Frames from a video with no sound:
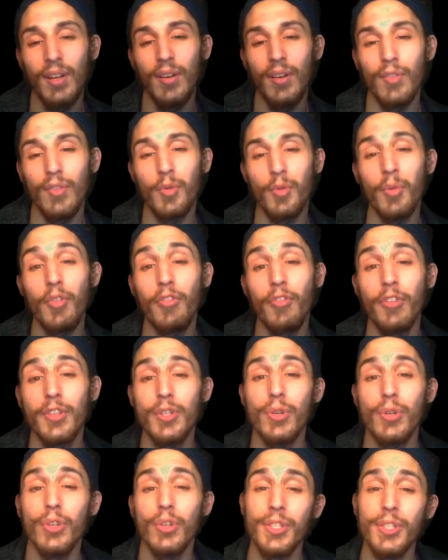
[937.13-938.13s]
from our
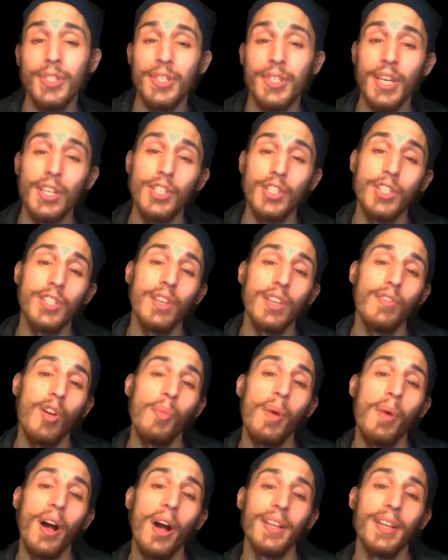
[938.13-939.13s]
physical sensations of our
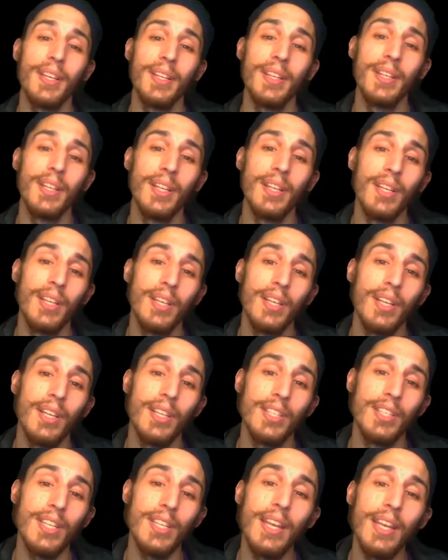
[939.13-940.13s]
body
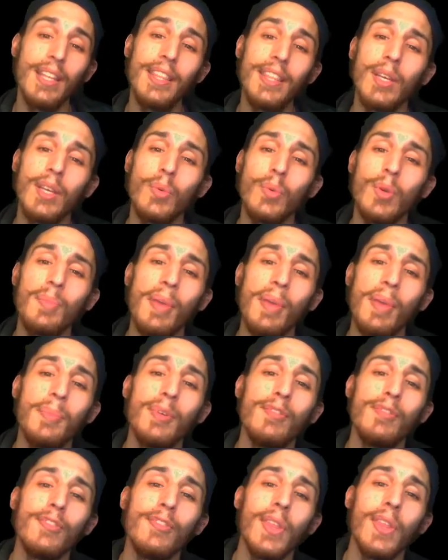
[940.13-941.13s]
to anything we may be
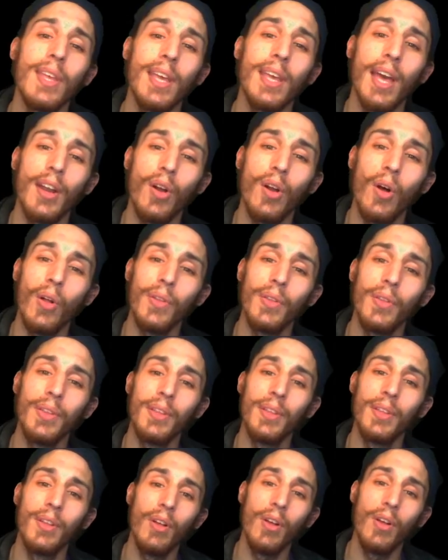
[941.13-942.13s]
feeling at all
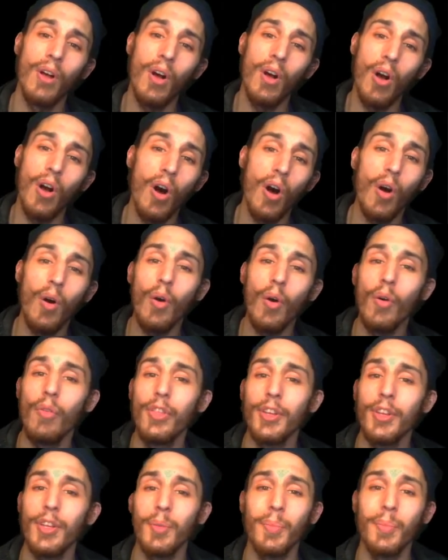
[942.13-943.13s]
of the
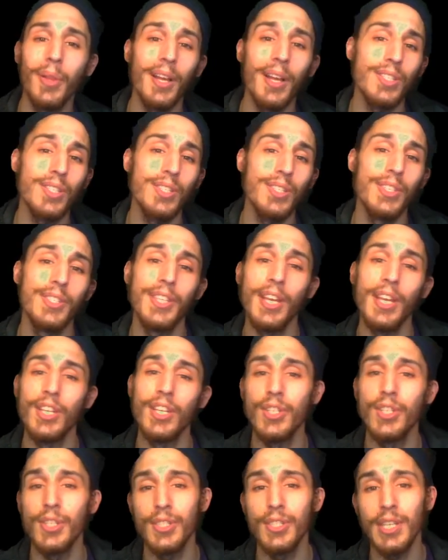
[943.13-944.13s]
complex
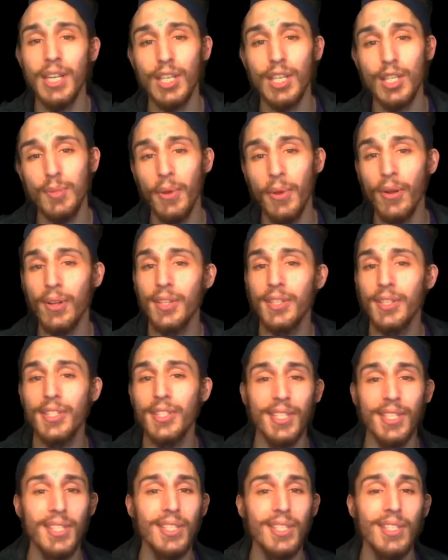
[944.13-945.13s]
sensations and
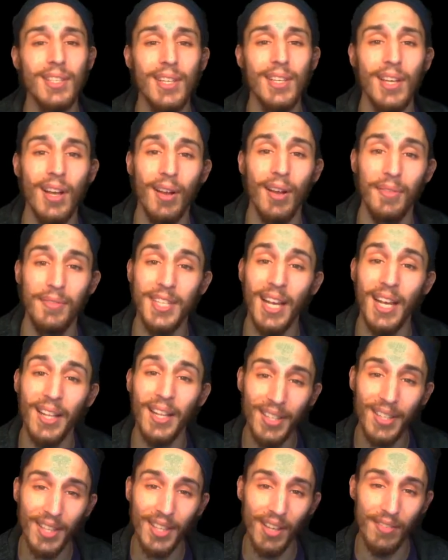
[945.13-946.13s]
experiences of daily
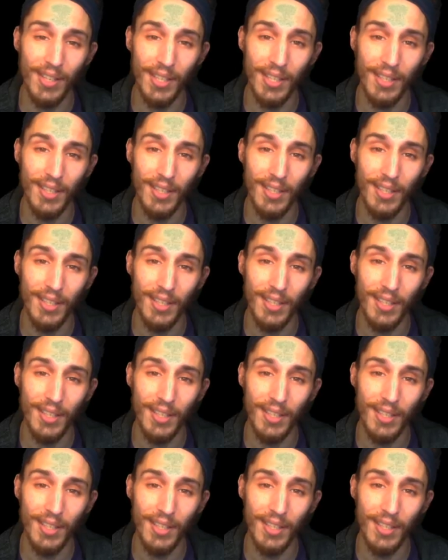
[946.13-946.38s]
living,